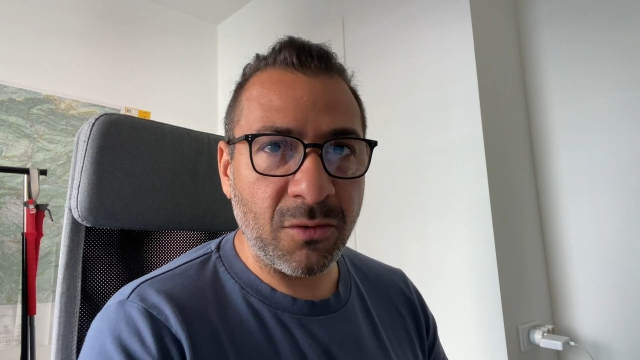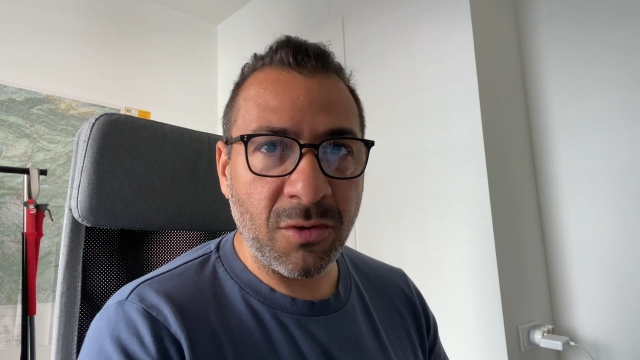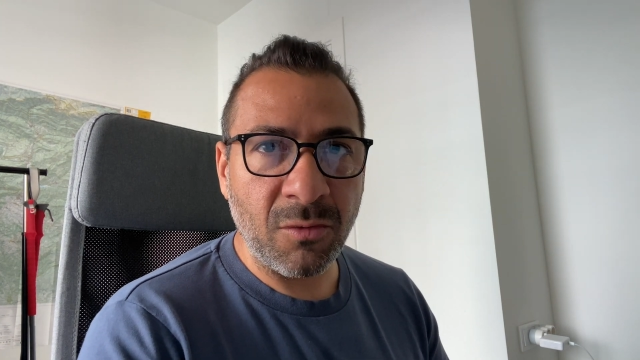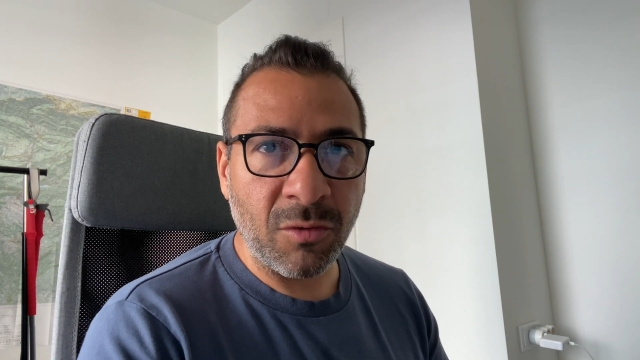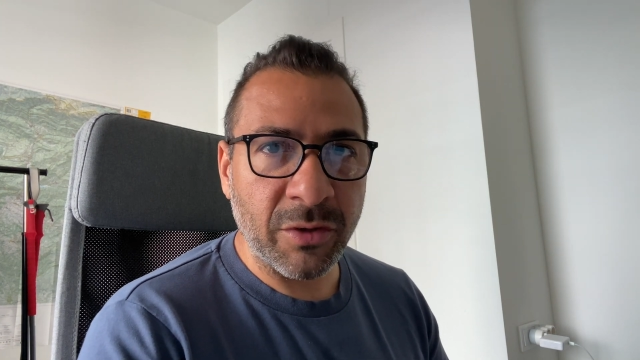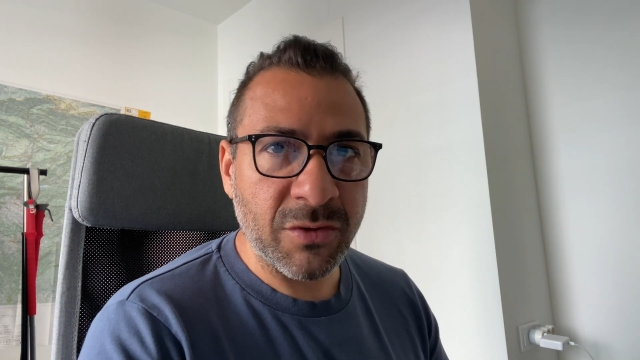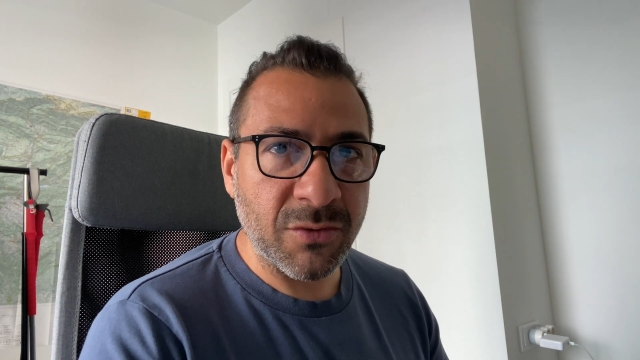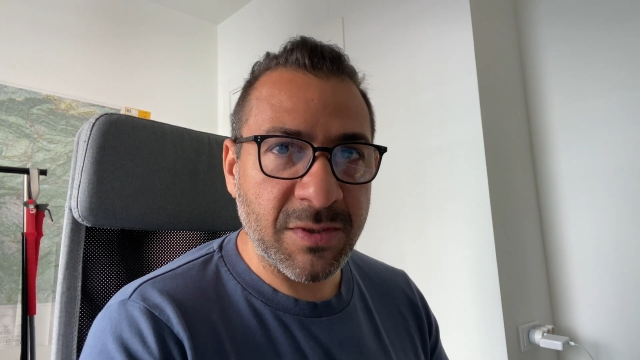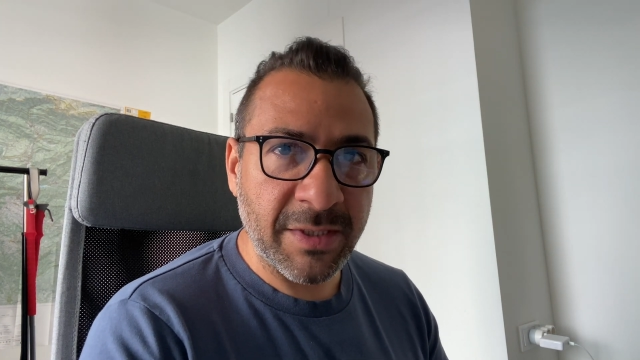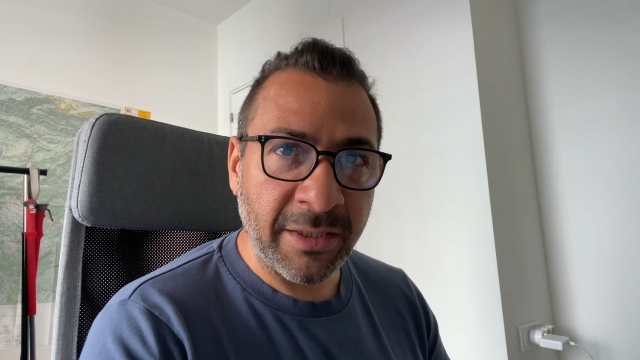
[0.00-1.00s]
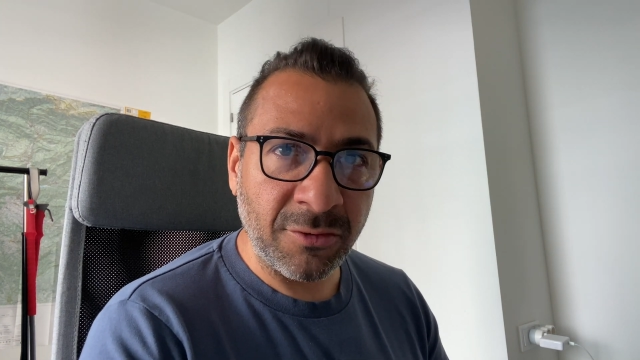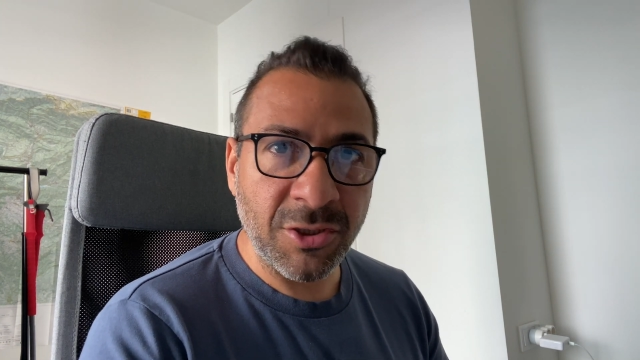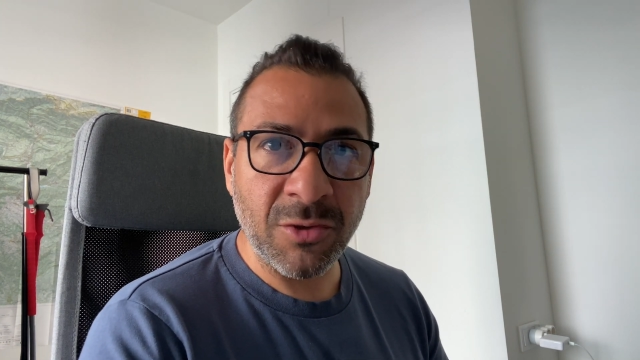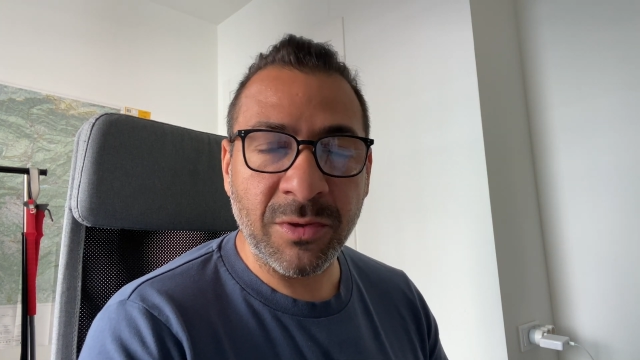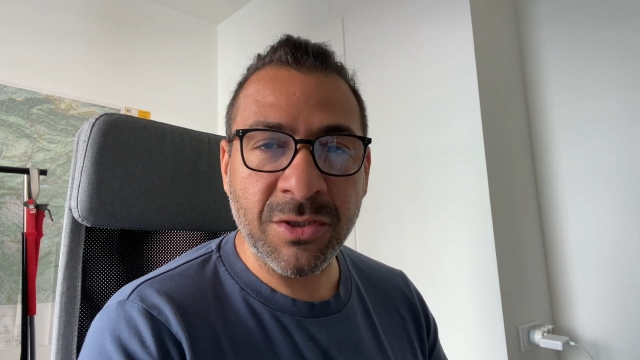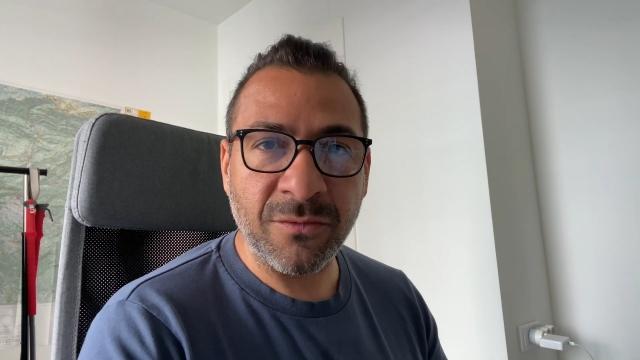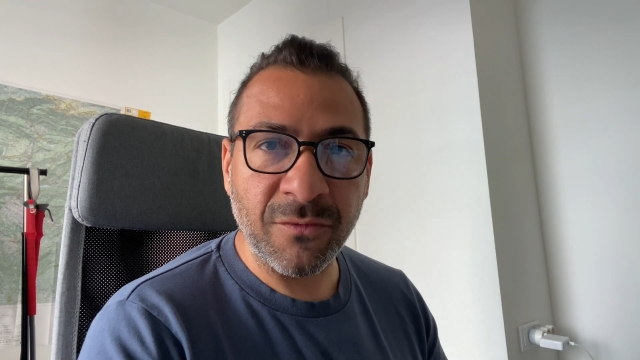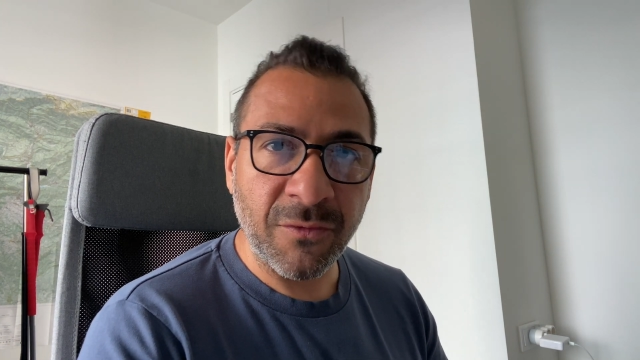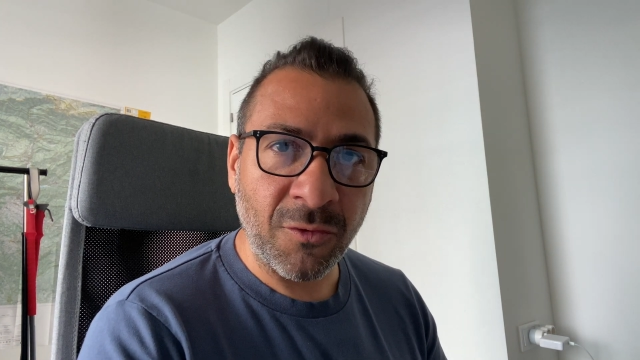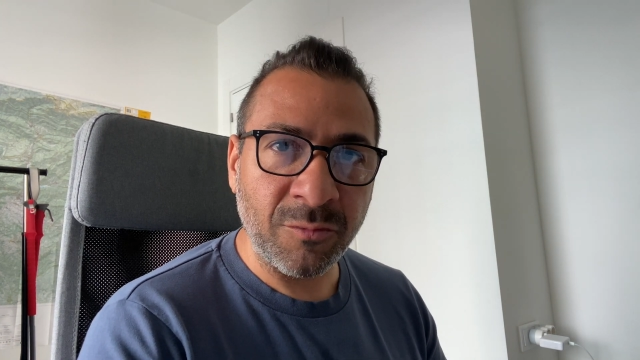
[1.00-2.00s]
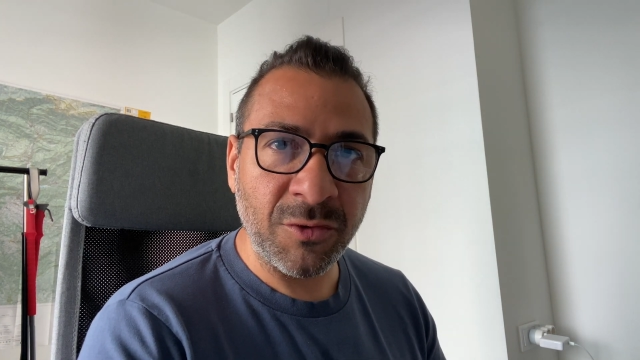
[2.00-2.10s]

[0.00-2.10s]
Do you want to sell? Do you want to inform?